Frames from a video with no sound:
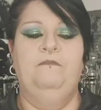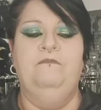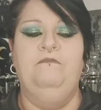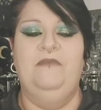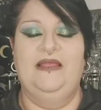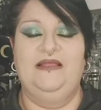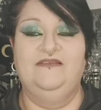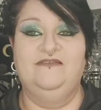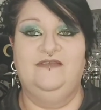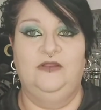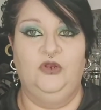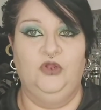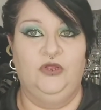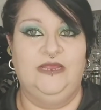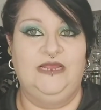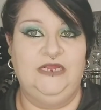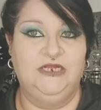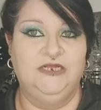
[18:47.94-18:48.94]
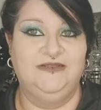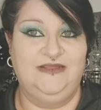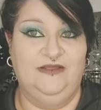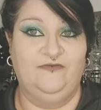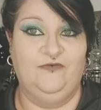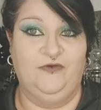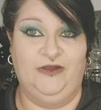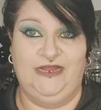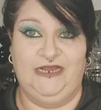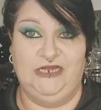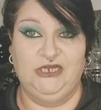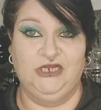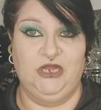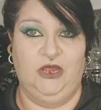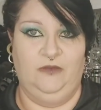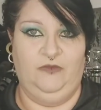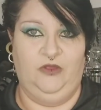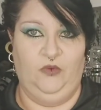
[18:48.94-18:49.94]
makes it look different each
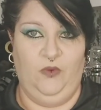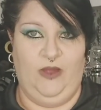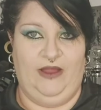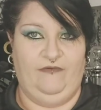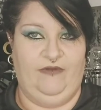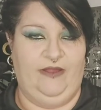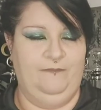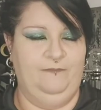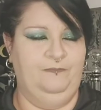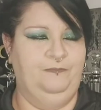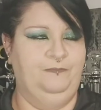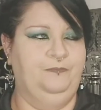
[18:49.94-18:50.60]
time you wear it.